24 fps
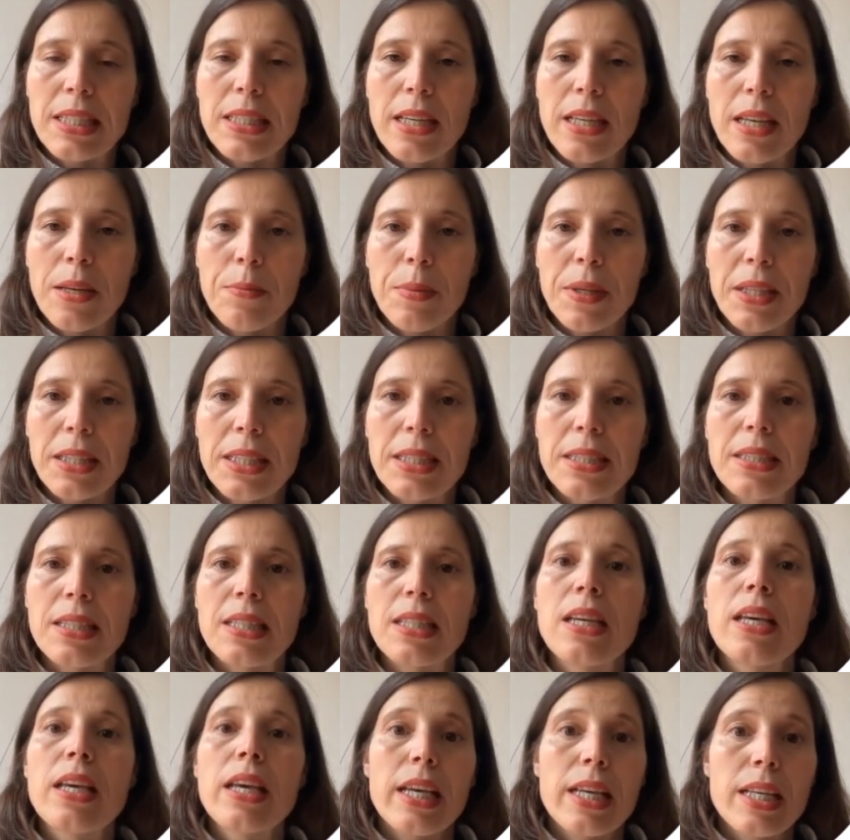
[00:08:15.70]

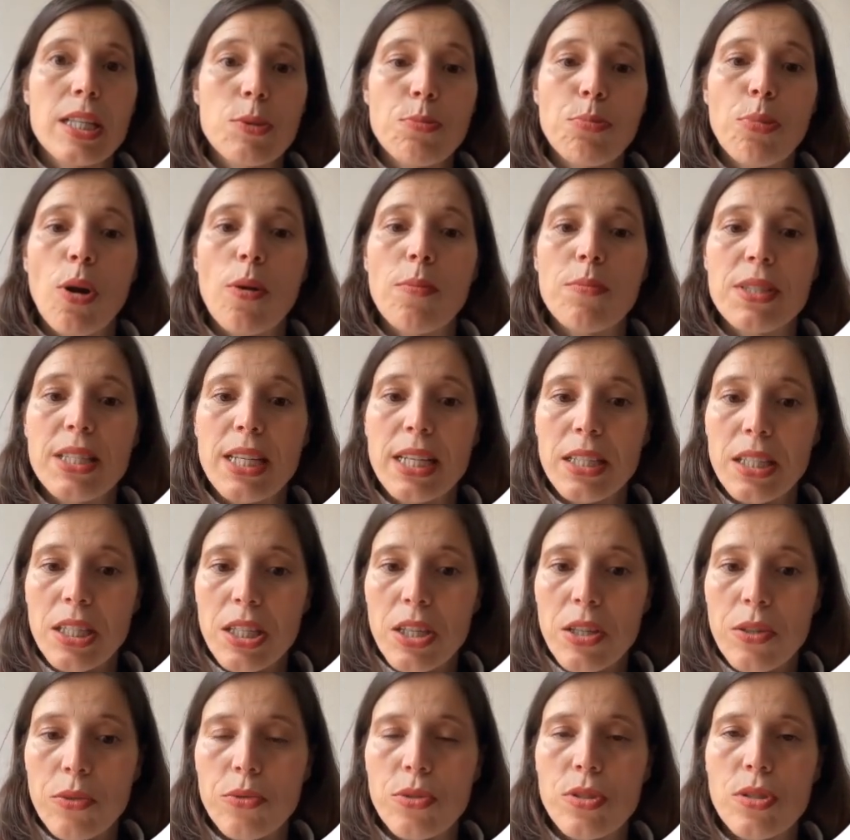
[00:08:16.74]
ability is prompts and
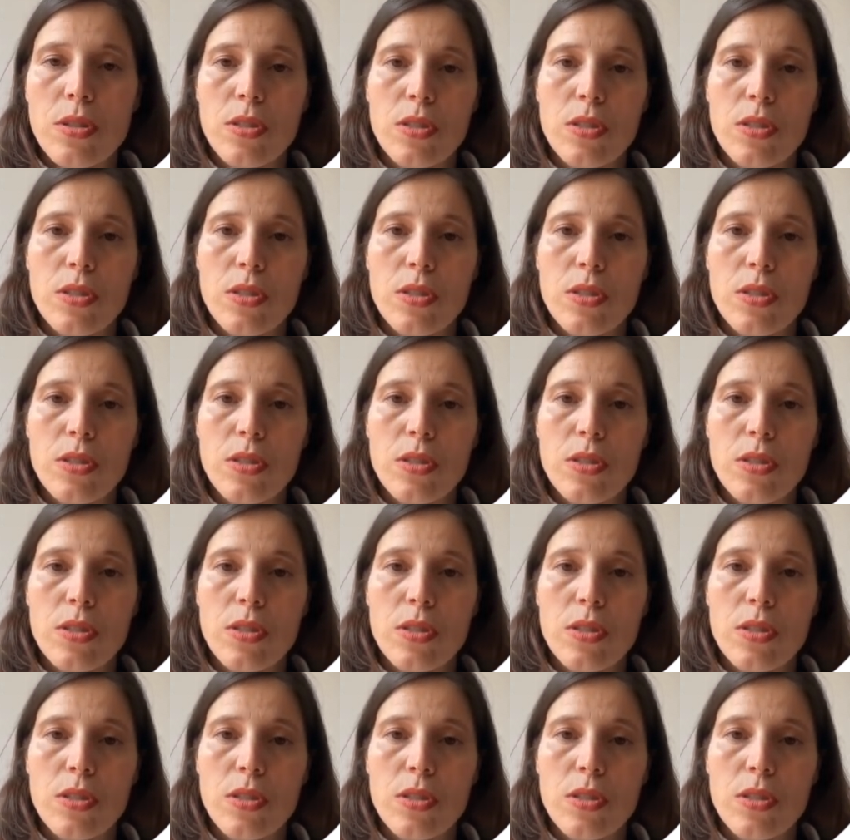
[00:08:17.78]
cues.